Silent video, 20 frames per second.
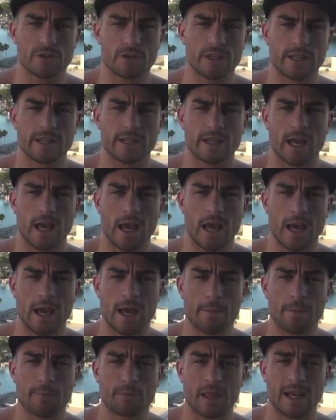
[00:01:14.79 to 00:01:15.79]
thing
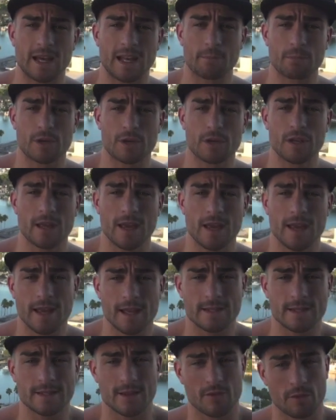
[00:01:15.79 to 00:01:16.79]
and I'm going to
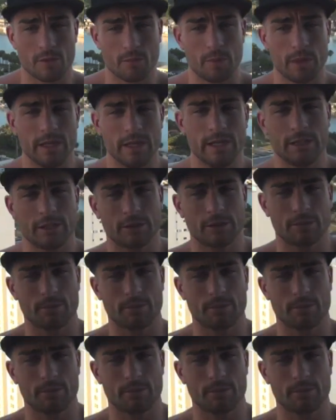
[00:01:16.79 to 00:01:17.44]
hit the beach